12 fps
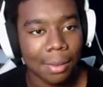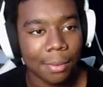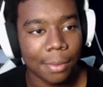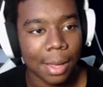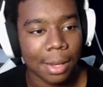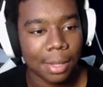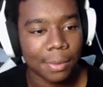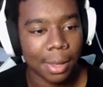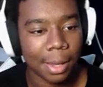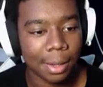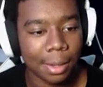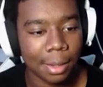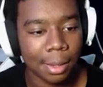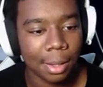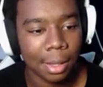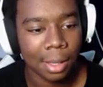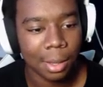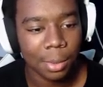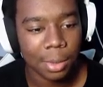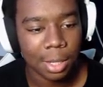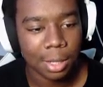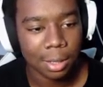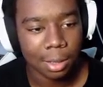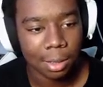Fun's fun. Who's
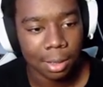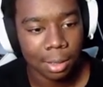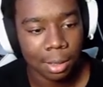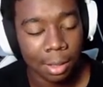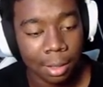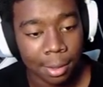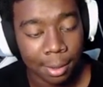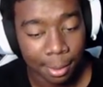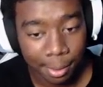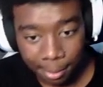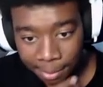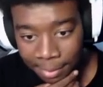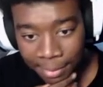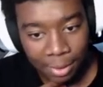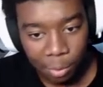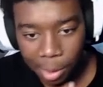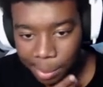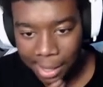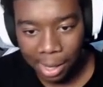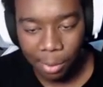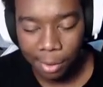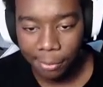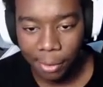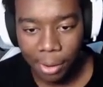this? We playing
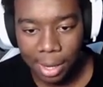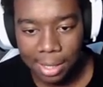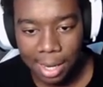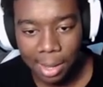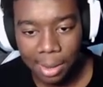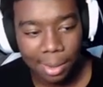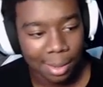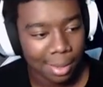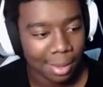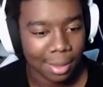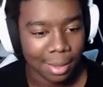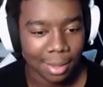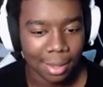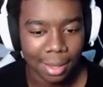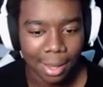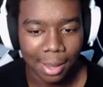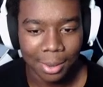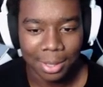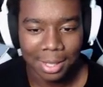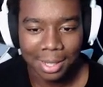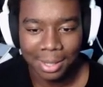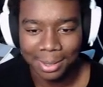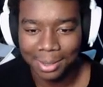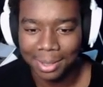with furries now? Oh,
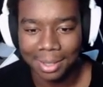shoot.